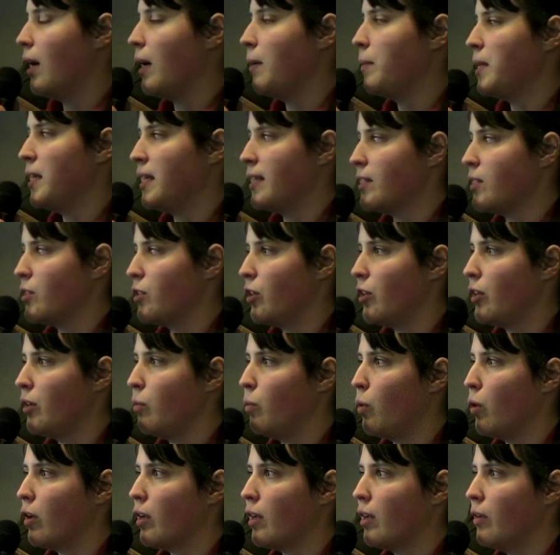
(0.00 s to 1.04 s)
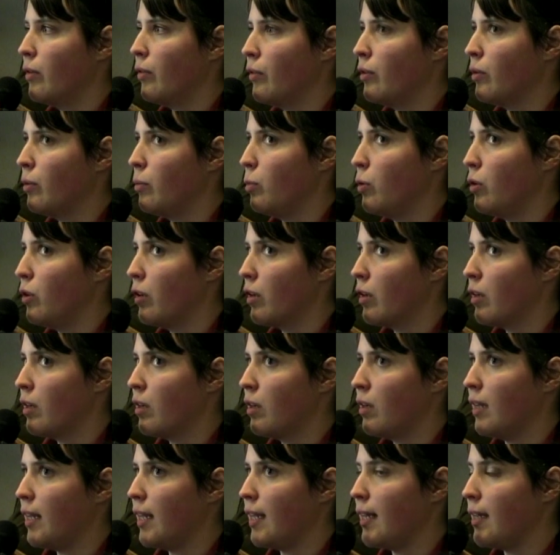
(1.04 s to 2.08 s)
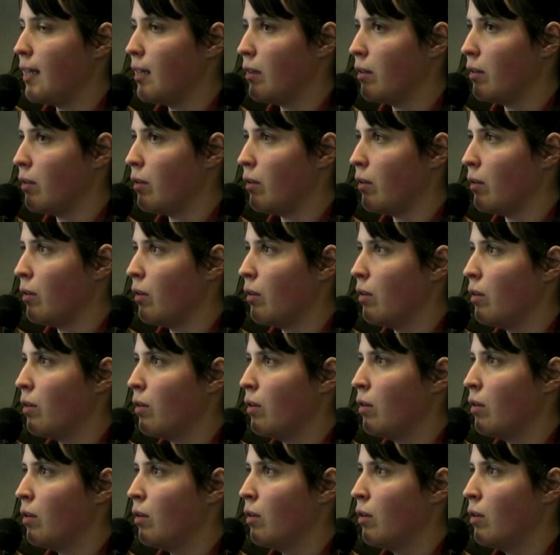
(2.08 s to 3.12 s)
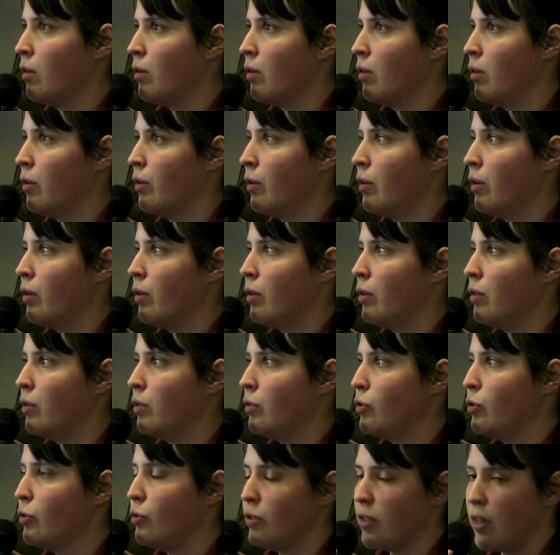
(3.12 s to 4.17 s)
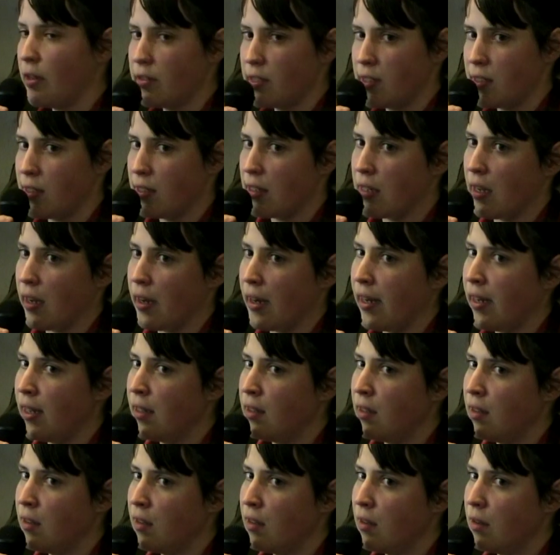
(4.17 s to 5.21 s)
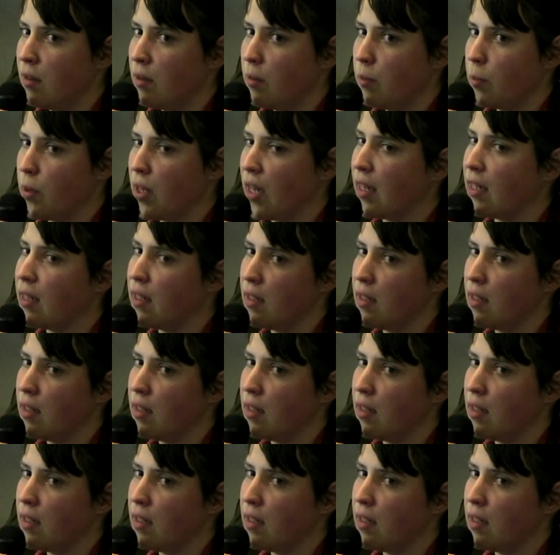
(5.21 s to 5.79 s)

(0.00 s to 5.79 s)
I mean, I started working on the book in two thousand nine, but I